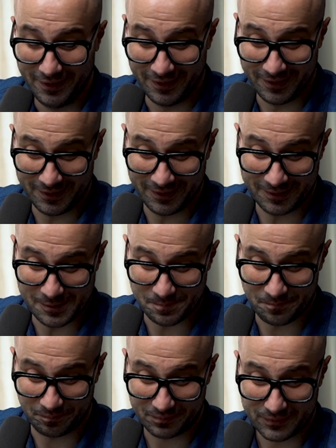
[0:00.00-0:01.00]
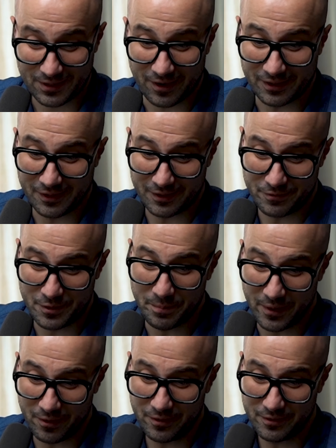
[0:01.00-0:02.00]
Um, I love the
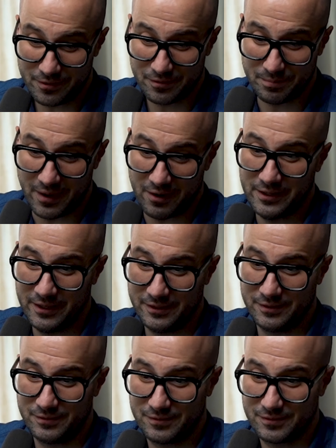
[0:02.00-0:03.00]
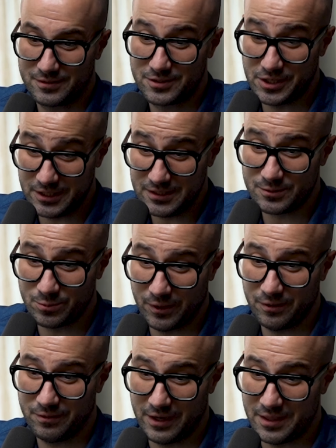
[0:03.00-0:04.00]
Meredith marinated cheese as
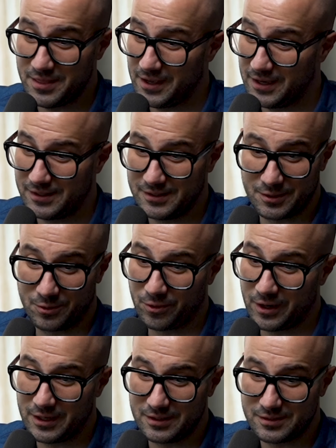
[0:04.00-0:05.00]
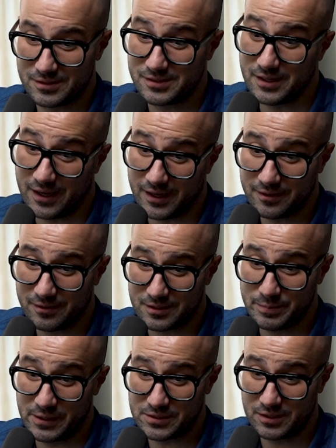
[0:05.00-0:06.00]
well, and that is a great starter,
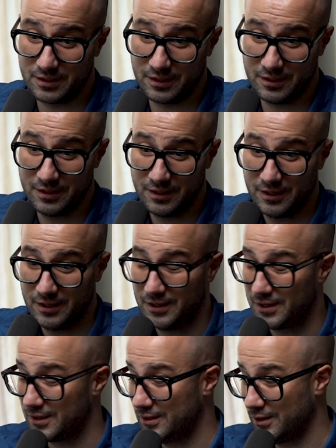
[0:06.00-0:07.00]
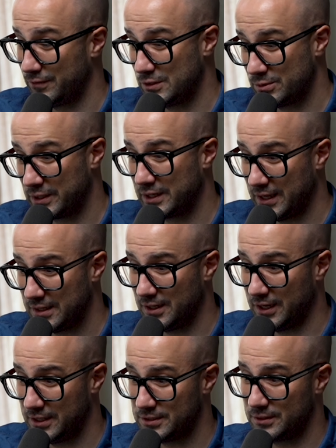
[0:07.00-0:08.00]
especially you know if you're doing an a
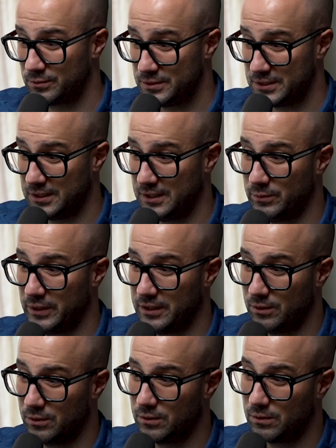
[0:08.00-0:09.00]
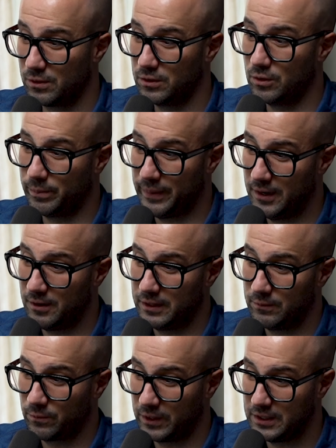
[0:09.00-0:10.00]
Asian cuisine where you're you're
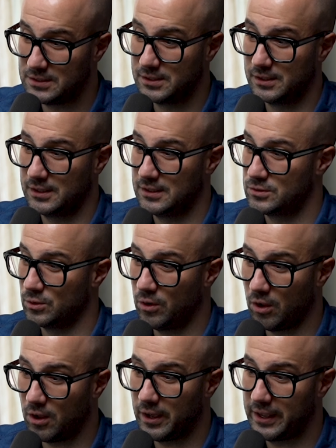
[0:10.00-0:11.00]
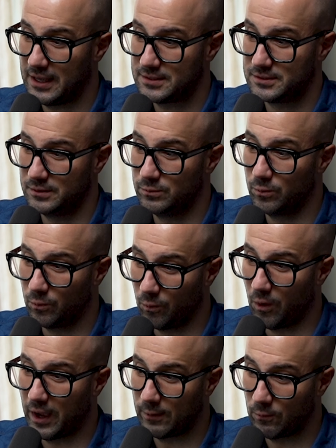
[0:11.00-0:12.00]
pairing Rieslings or high acid
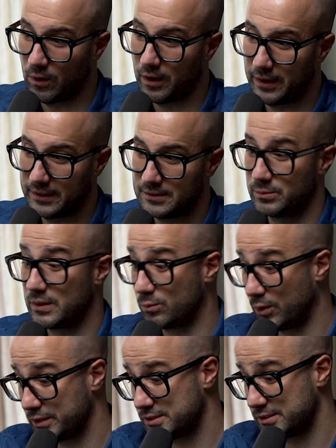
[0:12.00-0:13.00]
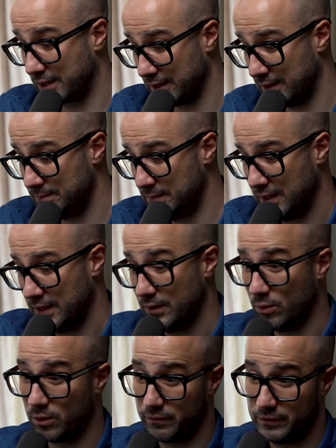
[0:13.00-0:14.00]
white wines with what's to come,
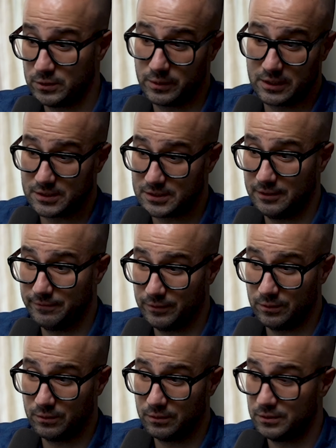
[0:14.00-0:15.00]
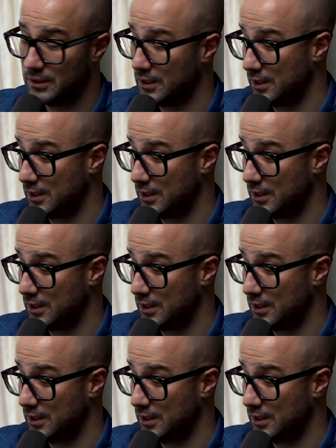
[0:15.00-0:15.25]
or if you're doing a seafood